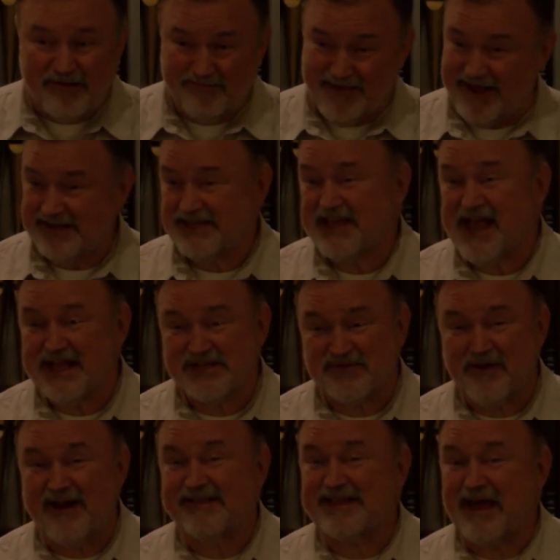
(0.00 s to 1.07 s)
Makes sense,
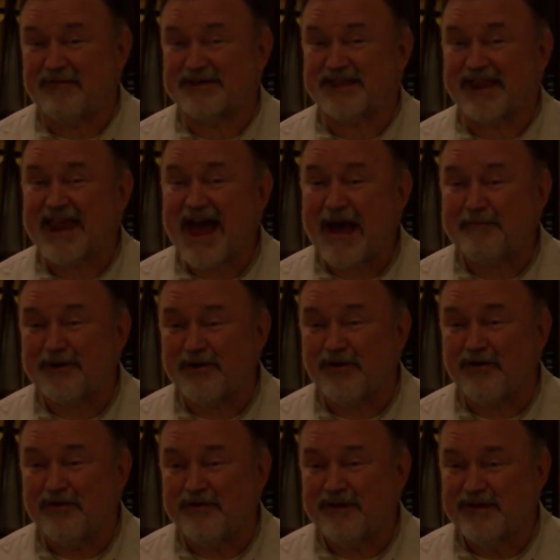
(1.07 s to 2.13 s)
right? That was the
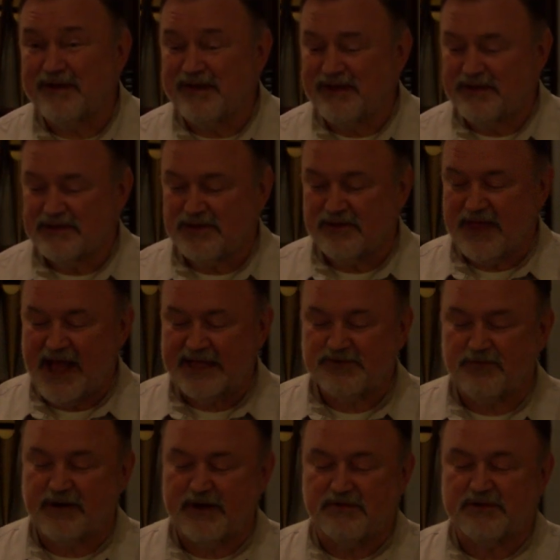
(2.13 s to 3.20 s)
capital, so that's
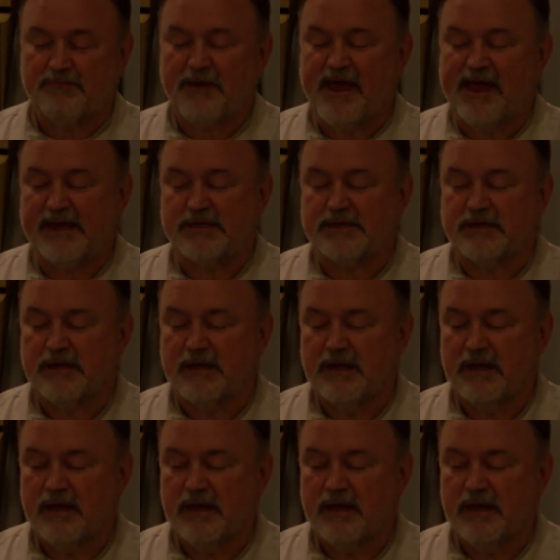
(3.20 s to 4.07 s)
where he was based.